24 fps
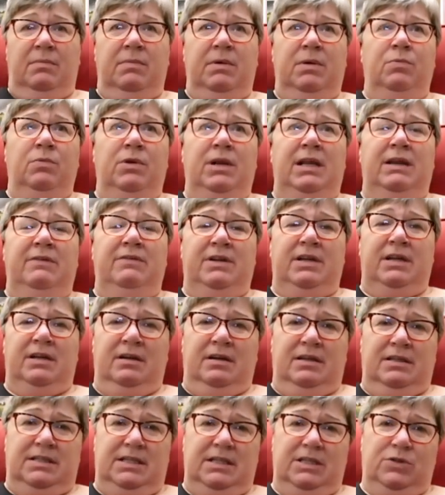I mean, we live in a
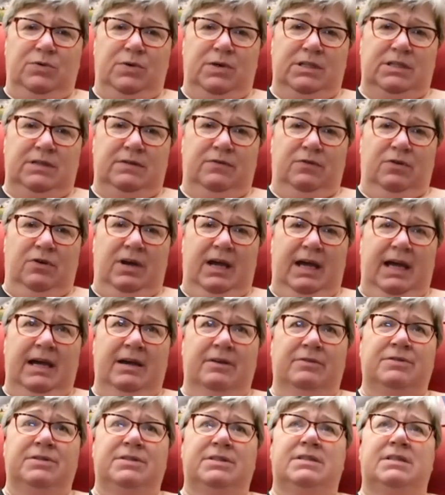1924
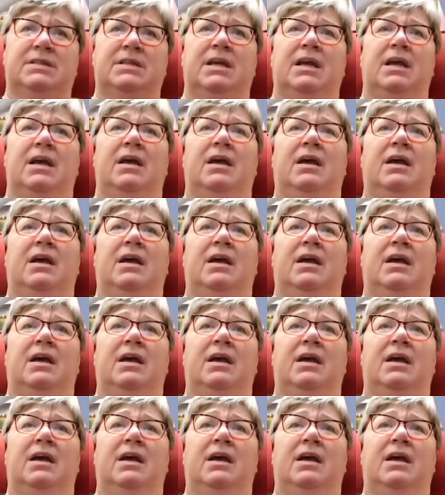house.